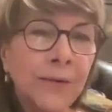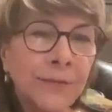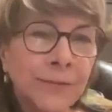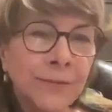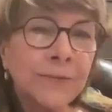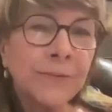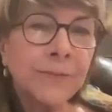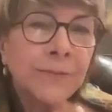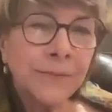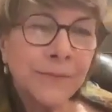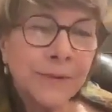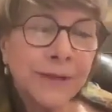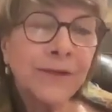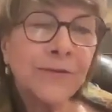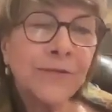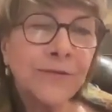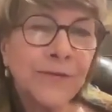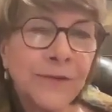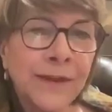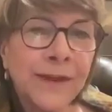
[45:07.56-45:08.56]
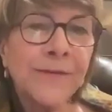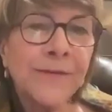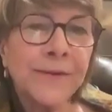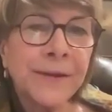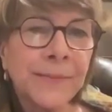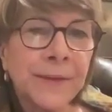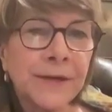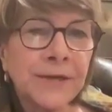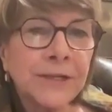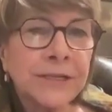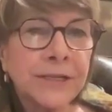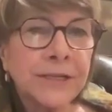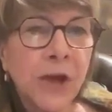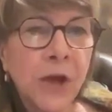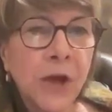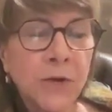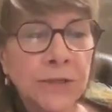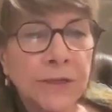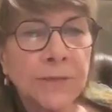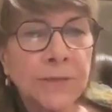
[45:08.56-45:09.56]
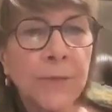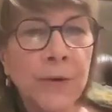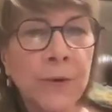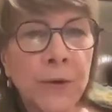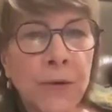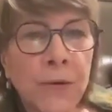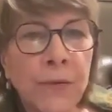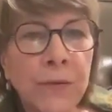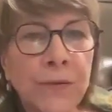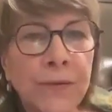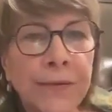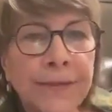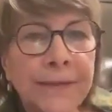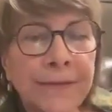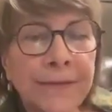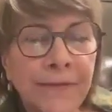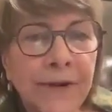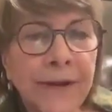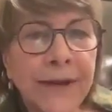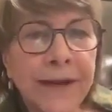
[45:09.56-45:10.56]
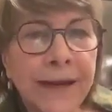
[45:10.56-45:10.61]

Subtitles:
stones, when you feel them, they're so smooth and it's very